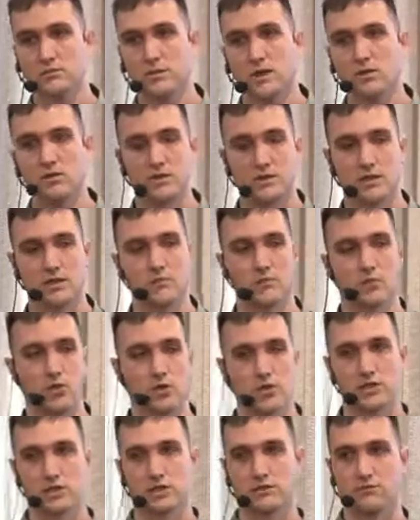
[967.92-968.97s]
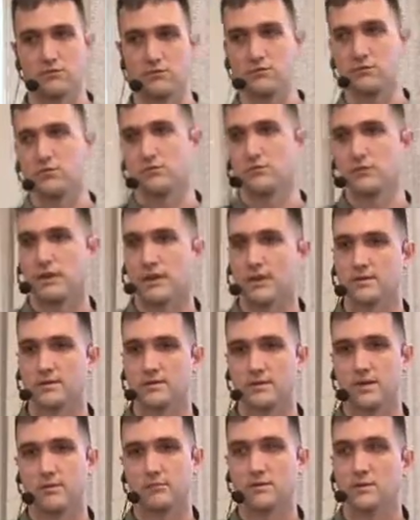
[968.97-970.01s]
because our project had
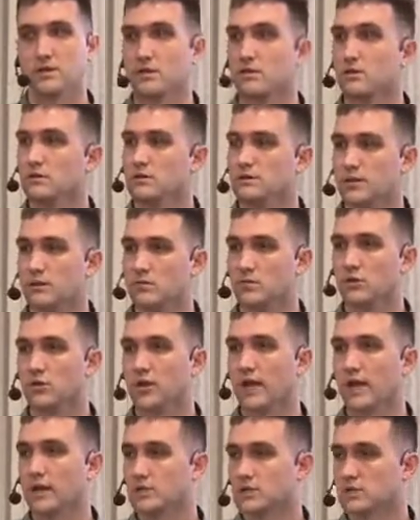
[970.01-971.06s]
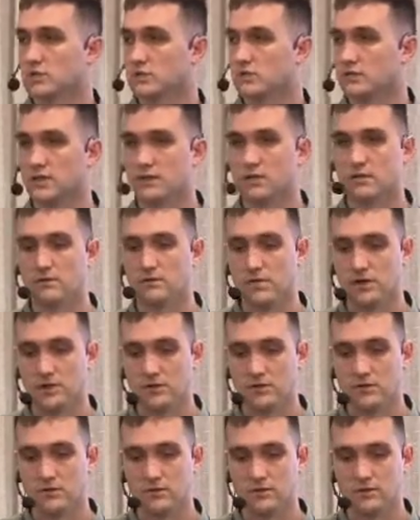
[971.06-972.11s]
some connection with the
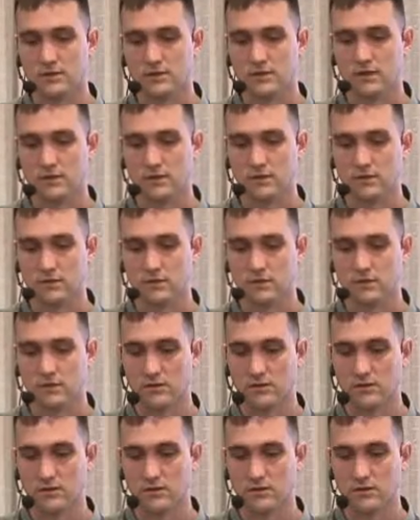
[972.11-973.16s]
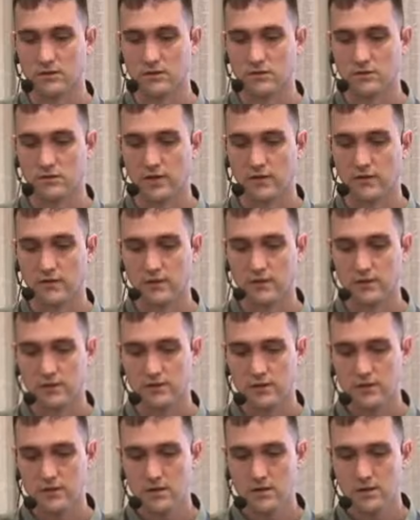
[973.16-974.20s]
vehicles that are in the traffic.
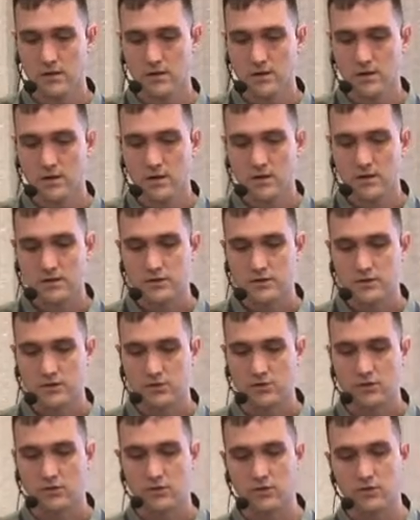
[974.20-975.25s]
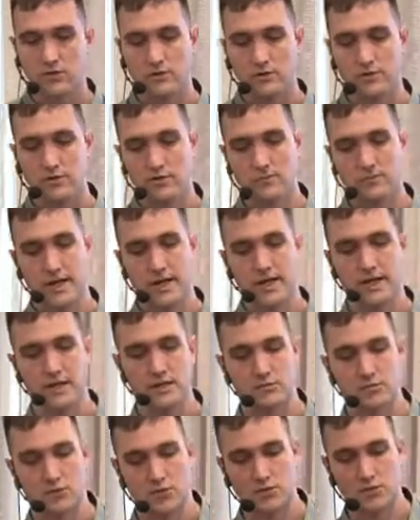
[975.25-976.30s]
So my
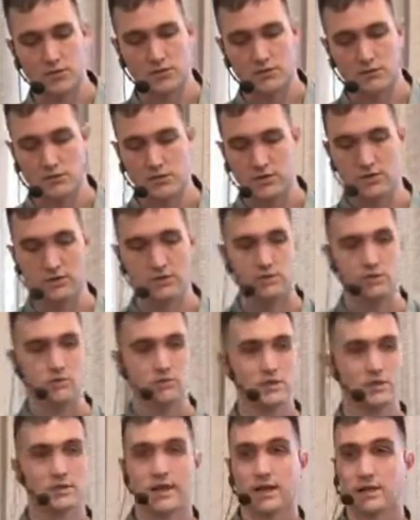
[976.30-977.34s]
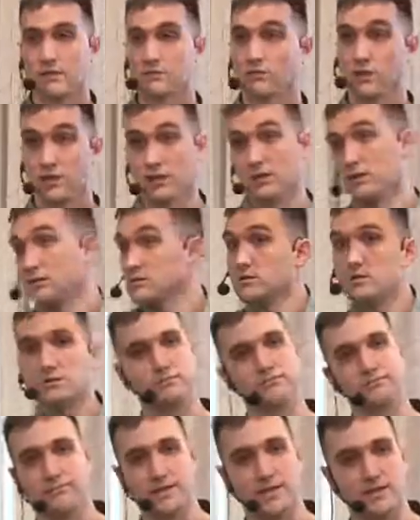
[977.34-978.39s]
next project was to detect the vehicles,
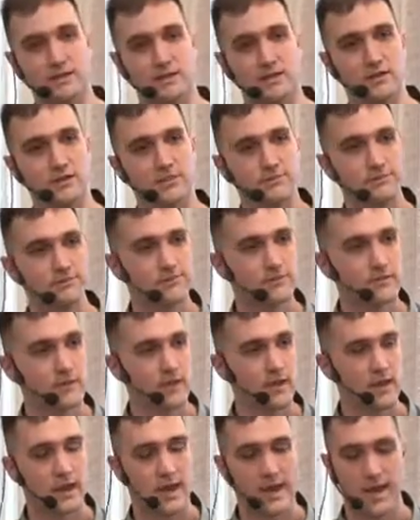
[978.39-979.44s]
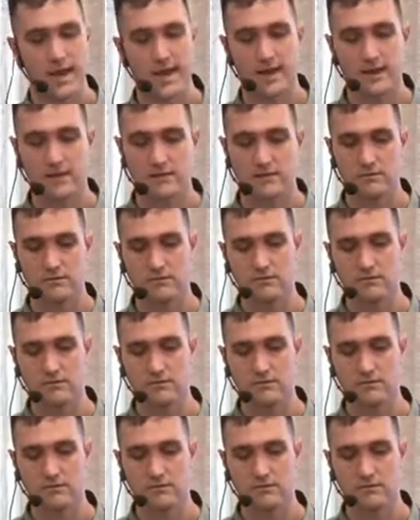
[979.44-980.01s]
basically, and